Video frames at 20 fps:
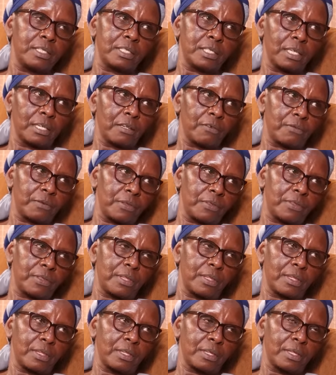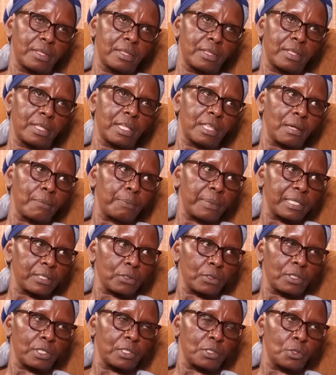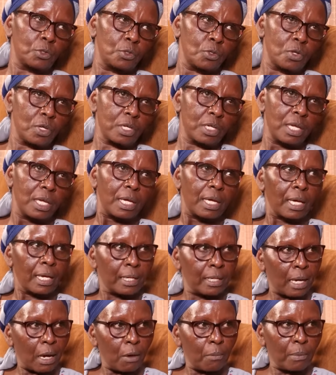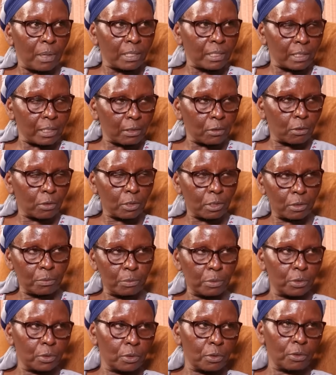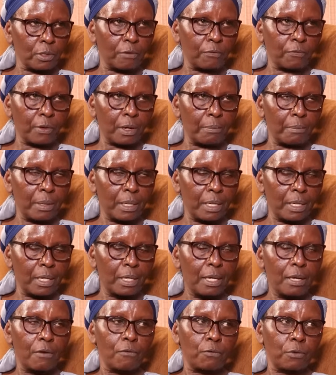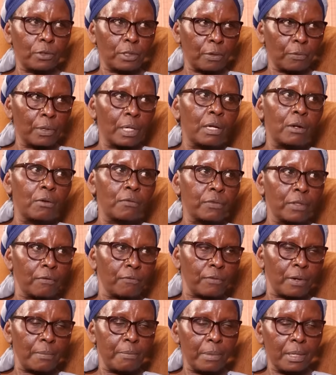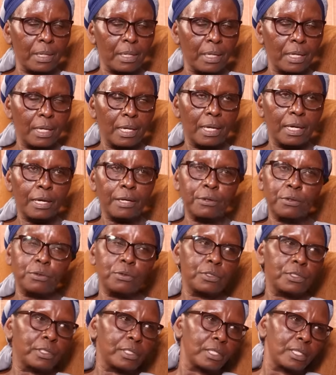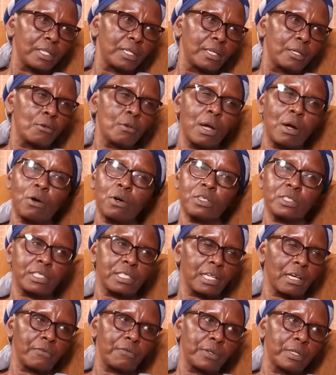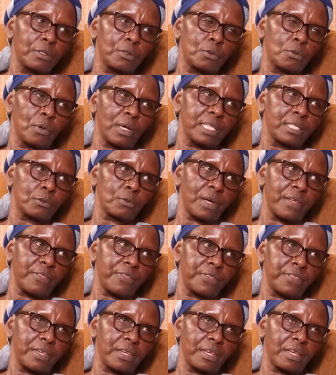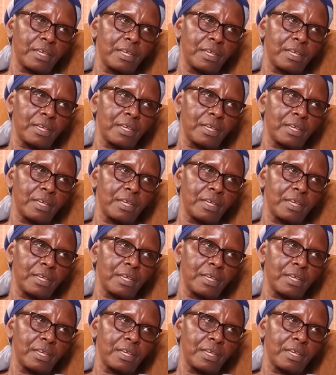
each and everything the other person is doing and how much it contributes to the family, for the welfare of the family. And you see, you are all striving towards one thing.